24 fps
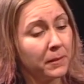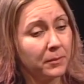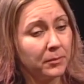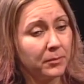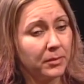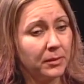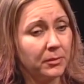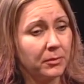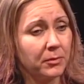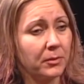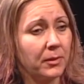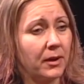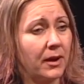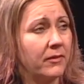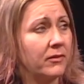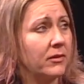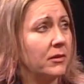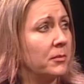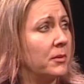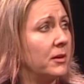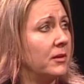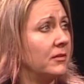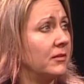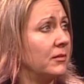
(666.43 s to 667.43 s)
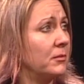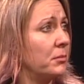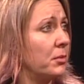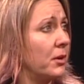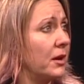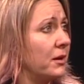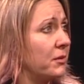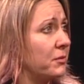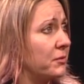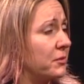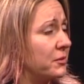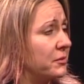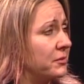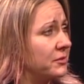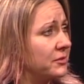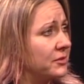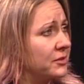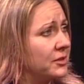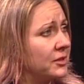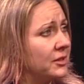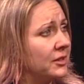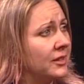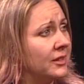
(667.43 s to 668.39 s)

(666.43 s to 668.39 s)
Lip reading: people were having amazing breakthroughs.